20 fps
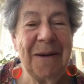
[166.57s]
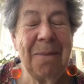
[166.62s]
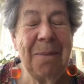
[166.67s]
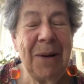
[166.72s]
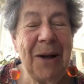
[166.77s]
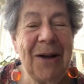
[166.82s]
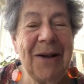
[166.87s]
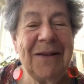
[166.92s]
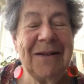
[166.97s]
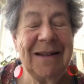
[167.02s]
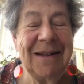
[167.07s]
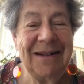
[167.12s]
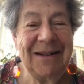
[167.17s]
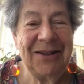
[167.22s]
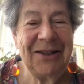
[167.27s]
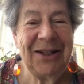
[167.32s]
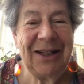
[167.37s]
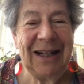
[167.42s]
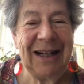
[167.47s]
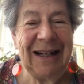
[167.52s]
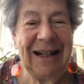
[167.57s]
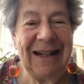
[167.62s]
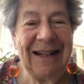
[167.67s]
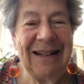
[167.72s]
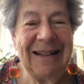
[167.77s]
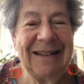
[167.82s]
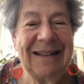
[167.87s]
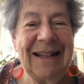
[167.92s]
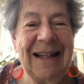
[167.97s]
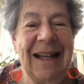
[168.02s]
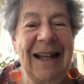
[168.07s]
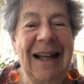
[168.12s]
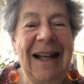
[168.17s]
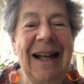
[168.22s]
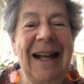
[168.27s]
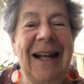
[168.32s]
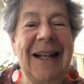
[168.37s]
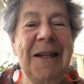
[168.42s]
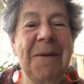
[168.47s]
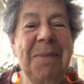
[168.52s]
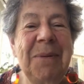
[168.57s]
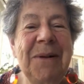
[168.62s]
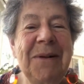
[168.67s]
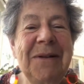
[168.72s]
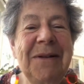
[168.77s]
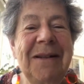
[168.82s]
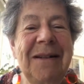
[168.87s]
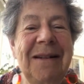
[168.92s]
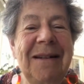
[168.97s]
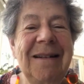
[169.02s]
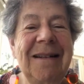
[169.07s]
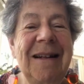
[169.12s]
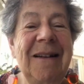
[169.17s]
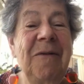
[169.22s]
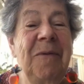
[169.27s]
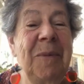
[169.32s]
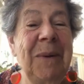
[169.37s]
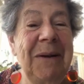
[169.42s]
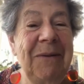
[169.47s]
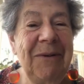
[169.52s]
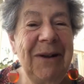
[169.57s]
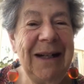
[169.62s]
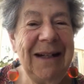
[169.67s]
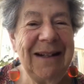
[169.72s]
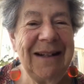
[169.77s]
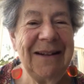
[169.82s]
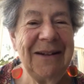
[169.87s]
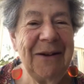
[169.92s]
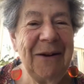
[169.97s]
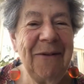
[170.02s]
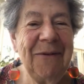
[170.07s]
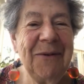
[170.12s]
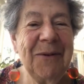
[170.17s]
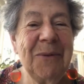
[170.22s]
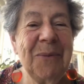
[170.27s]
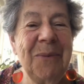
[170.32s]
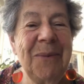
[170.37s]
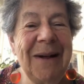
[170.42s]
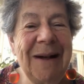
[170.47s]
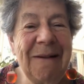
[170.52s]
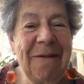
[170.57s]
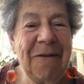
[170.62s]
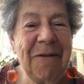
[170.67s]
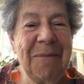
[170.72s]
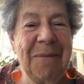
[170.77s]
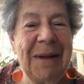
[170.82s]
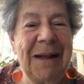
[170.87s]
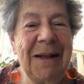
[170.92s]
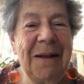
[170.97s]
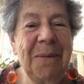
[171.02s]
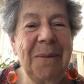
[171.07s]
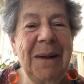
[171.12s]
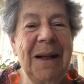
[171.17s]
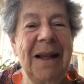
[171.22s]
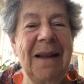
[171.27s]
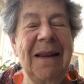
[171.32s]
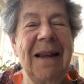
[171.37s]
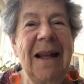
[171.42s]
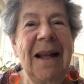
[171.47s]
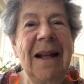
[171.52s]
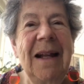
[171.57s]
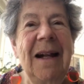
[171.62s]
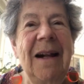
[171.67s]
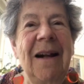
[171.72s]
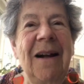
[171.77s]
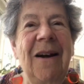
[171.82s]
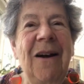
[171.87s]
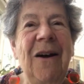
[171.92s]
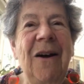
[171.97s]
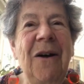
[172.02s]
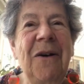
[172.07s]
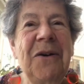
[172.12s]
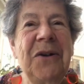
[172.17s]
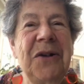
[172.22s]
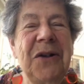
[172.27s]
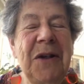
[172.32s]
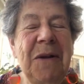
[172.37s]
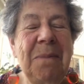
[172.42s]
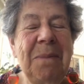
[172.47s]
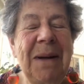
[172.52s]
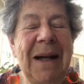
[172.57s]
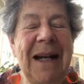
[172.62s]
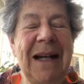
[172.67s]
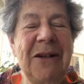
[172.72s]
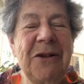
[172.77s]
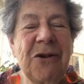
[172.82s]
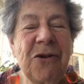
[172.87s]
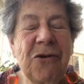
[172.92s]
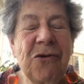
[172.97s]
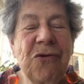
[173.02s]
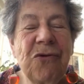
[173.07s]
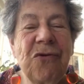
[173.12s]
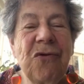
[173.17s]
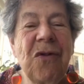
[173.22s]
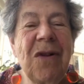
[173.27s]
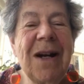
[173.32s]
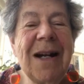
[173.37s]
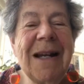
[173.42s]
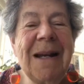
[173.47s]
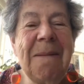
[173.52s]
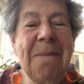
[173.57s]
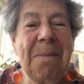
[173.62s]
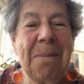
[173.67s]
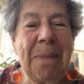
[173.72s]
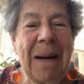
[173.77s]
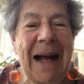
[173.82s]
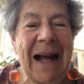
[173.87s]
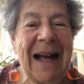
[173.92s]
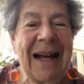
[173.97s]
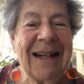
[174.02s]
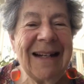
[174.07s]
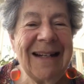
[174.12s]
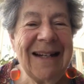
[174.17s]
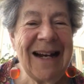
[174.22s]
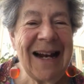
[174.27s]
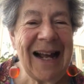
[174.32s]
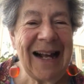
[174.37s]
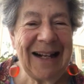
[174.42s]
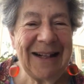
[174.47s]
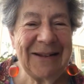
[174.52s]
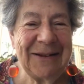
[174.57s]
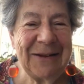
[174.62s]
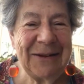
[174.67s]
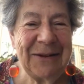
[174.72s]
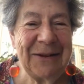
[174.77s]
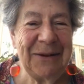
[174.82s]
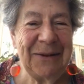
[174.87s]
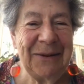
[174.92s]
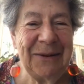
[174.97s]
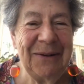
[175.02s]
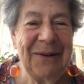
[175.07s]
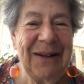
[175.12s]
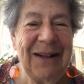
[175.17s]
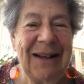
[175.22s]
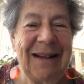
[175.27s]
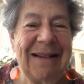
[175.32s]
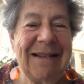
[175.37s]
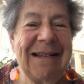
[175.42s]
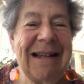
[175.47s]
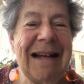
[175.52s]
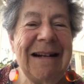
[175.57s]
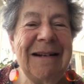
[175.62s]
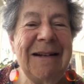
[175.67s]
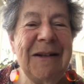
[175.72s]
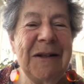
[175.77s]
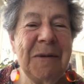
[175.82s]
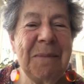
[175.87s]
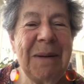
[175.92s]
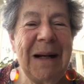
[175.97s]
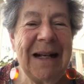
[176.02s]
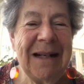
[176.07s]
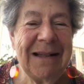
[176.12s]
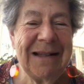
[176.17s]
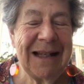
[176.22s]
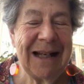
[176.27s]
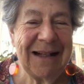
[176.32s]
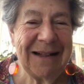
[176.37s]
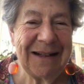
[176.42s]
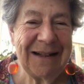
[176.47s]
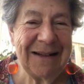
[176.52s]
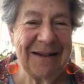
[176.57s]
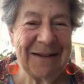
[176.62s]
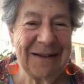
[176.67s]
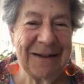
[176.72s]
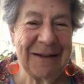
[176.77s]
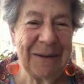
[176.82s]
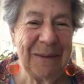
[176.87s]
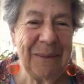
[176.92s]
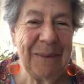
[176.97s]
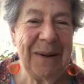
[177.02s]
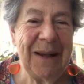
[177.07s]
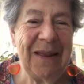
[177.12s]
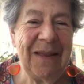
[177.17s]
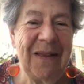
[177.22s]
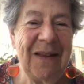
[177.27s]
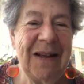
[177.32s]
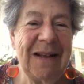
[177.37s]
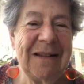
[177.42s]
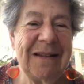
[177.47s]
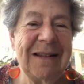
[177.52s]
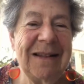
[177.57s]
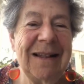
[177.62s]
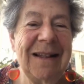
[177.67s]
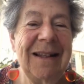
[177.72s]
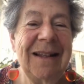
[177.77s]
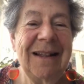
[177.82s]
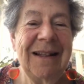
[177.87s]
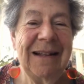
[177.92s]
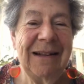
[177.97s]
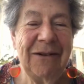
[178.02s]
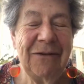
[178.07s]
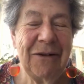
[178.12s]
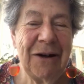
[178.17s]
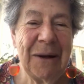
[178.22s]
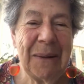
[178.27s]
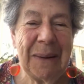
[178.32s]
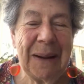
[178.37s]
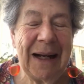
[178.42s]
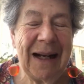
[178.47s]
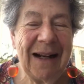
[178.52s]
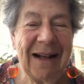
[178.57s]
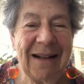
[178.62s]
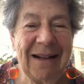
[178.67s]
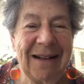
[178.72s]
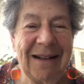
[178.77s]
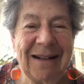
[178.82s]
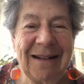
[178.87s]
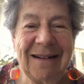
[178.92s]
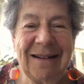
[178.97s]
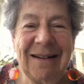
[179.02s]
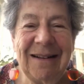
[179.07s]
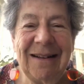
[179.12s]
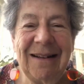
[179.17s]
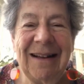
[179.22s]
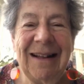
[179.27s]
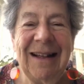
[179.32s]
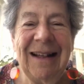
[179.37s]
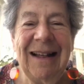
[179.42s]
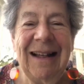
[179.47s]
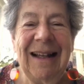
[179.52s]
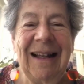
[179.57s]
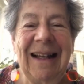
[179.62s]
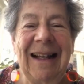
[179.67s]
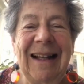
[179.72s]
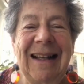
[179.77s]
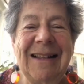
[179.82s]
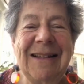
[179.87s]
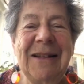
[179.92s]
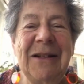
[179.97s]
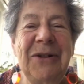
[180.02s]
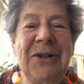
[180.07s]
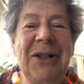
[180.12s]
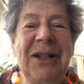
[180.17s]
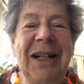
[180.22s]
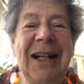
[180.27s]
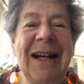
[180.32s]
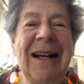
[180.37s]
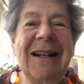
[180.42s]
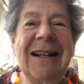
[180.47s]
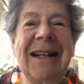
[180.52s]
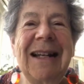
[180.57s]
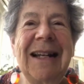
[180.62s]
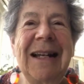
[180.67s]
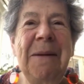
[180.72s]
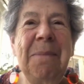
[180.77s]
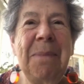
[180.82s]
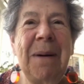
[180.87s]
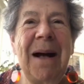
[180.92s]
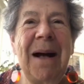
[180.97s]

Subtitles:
person she is, and the person, if we read her novels, we're familiar with, onto the page right bang next to, sentence by sentence, with this growing girl. So she can keep